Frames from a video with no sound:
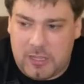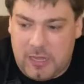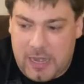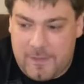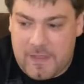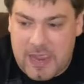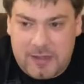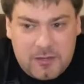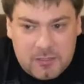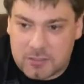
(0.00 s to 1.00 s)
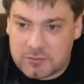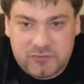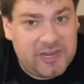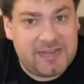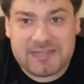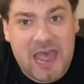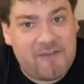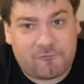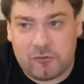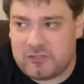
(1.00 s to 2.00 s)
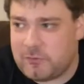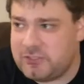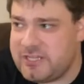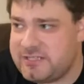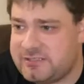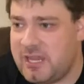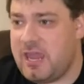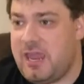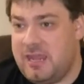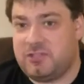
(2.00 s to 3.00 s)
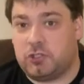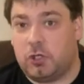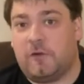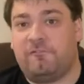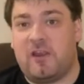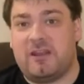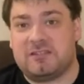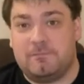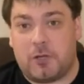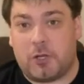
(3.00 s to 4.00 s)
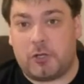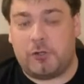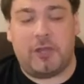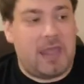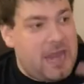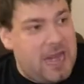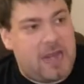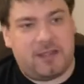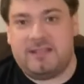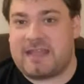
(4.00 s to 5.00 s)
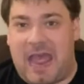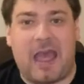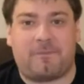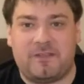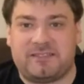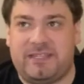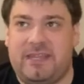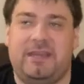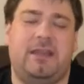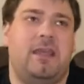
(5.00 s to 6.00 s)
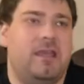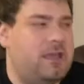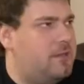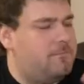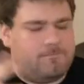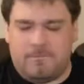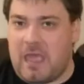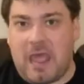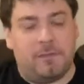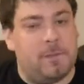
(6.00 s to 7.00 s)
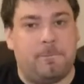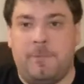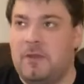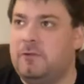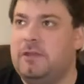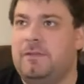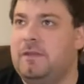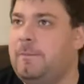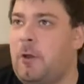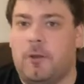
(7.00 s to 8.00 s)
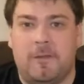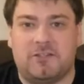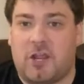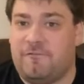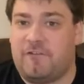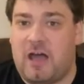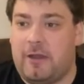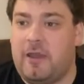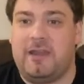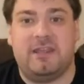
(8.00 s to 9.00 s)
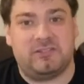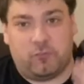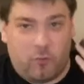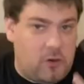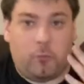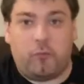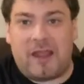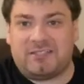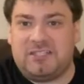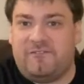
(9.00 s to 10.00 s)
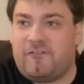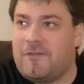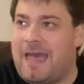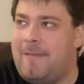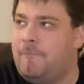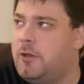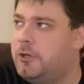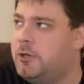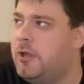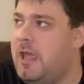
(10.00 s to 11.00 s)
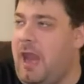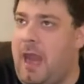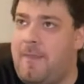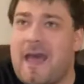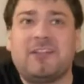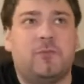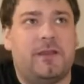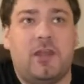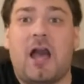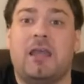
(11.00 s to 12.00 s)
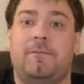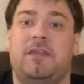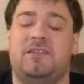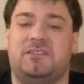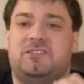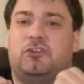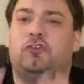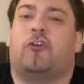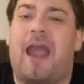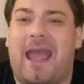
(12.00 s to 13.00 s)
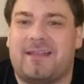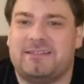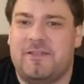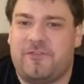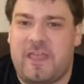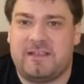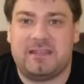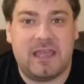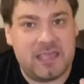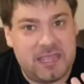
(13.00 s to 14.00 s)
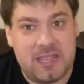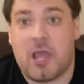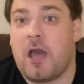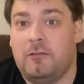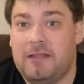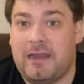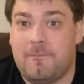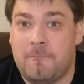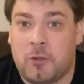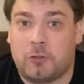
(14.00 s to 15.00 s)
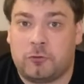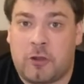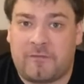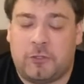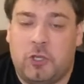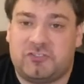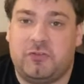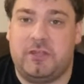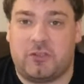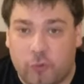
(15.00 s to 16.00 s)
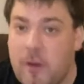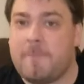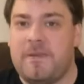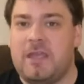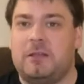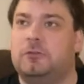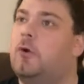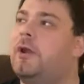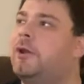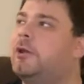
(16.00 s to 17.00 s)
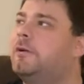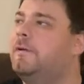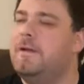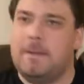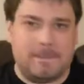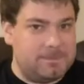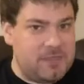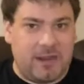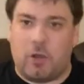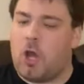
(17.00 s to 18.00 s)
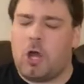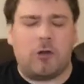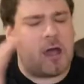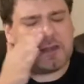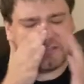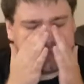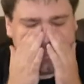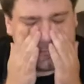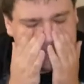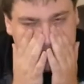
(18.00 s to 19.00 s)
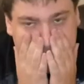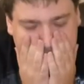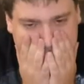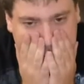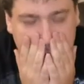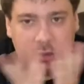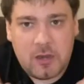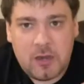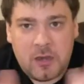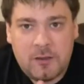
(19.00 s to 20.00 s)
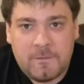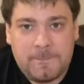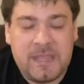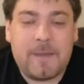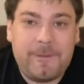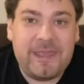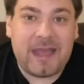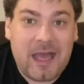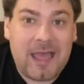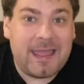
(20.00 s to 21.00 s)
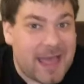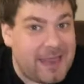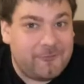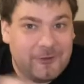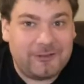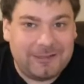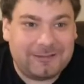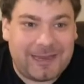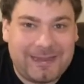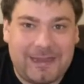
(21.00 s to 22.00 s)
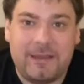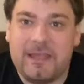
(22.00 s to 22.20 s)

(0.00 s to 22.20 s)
And then days after he's released, his girlfriend is murdered, and he's at the scene, and the apartment's on fire, and he is arrested for that murder. And that's when Yagami cracks and thinks he let a murderer off the hook. So he quit being a lawyer. In all honesty, being a PI, I really like it.